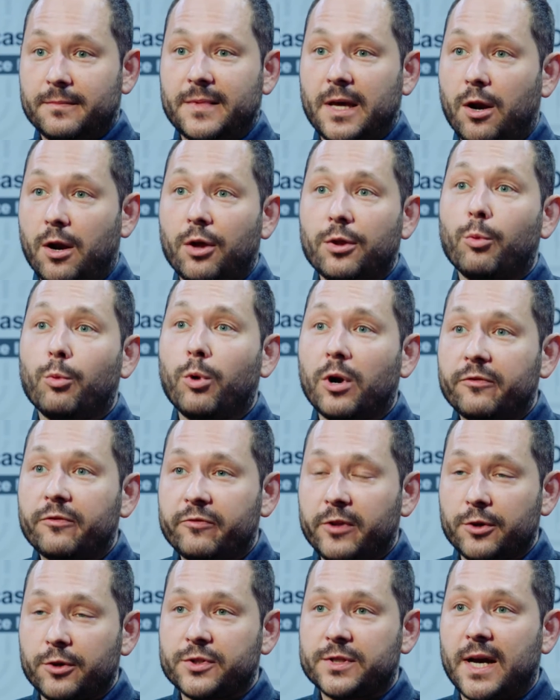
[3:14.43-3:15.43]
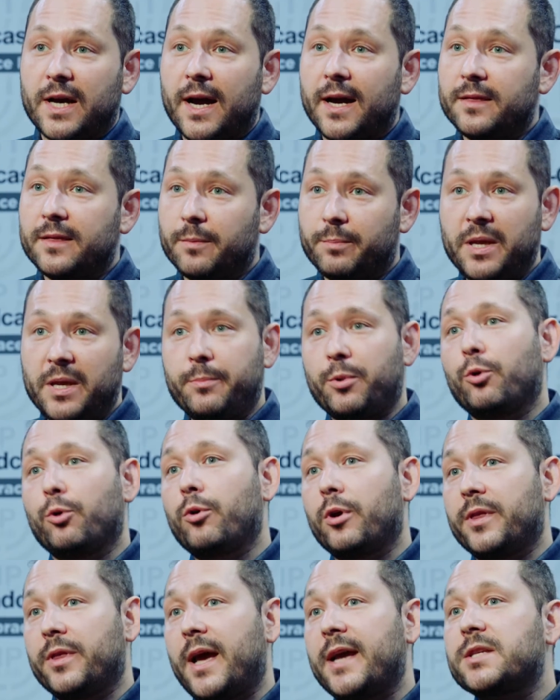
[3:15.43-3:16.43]
on the workflow side, the people
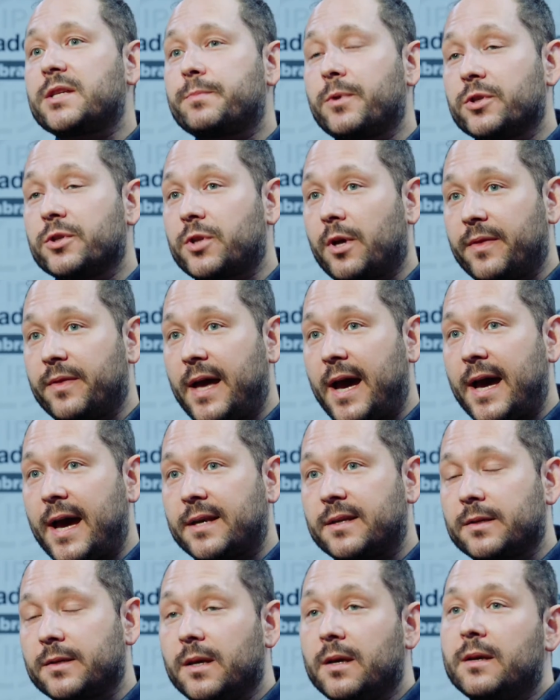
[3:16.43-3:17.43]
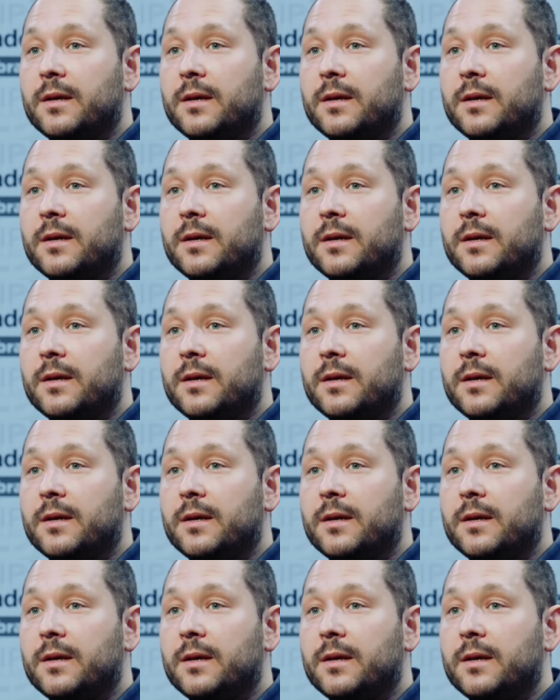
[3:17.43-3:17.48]
who are the experts on that